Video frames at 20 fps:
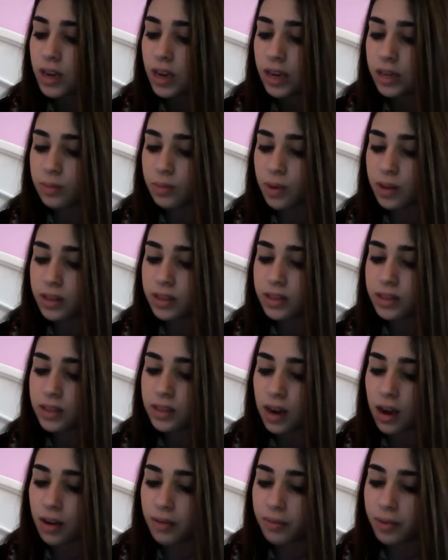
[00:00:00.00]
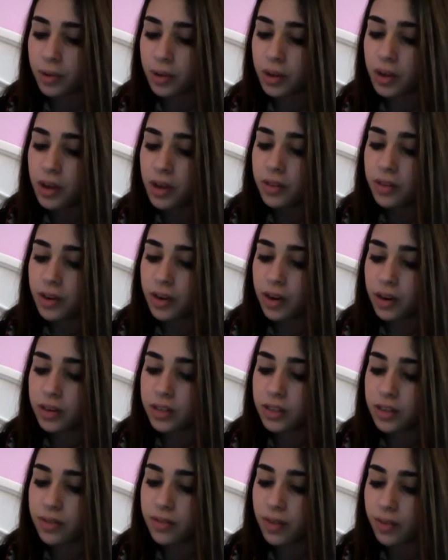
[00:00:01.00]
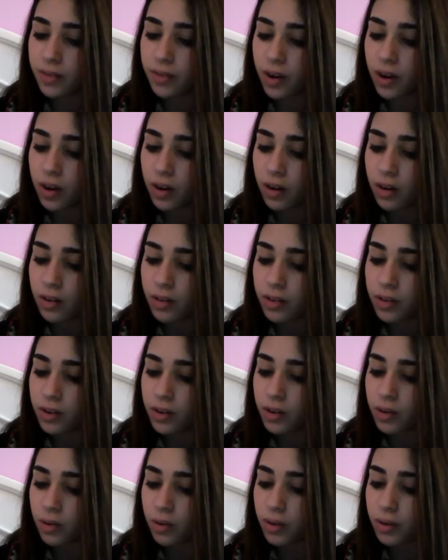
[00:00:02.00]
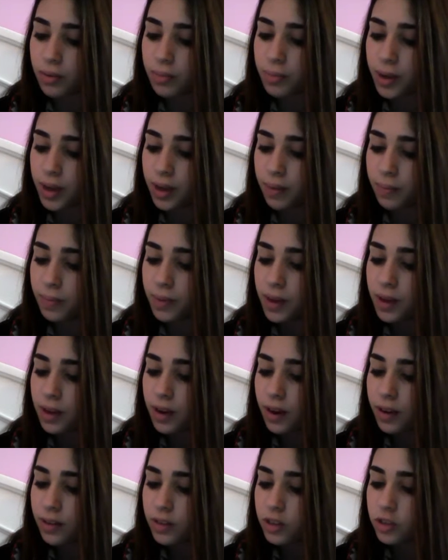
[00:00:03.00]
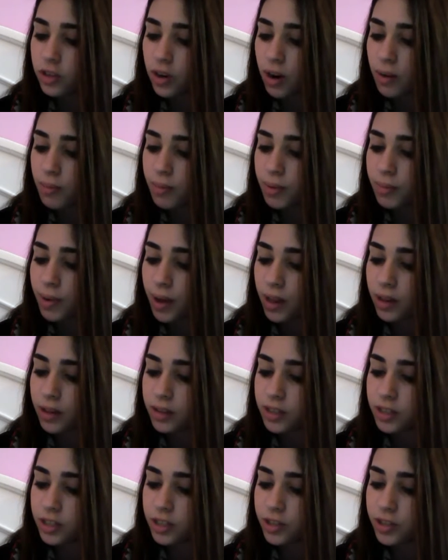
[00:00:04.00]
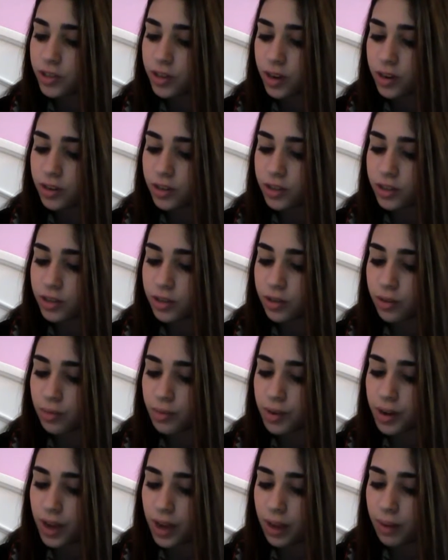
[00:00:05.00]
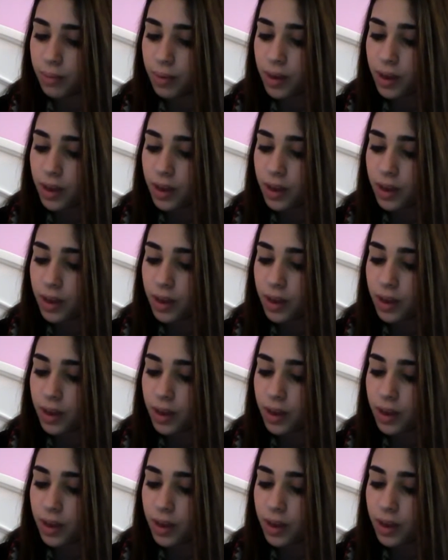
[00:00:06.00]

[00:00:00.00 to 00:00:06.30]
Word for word: as well as a novel, The Narrative of Arthur Gordon Pym, and the drama Politian under his own name,